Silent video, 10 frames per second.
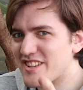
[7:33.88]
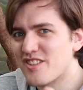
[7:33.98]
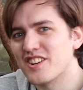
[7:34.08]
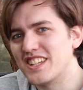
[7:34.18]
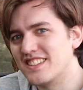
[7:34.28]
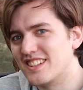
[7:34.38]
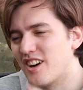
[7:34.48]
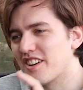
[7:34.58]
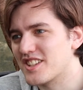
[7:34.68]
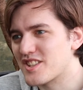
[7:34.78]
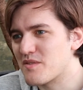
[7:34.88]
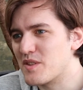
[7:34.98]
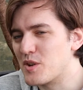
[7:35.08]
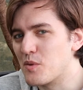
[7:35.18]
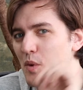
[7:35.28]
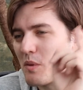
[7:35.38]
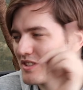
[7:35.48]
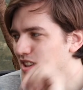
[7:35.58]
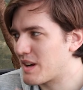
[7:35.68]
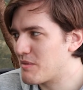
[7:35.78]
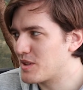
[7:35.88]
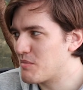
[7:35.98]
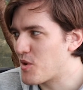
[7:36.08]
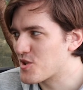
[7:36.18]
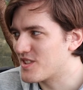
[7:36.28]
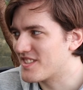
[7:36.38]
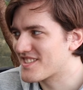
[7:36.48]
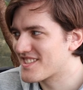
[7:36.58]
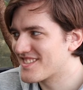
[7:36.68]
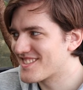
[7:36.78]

later on in the long interview, we will talk about emotions.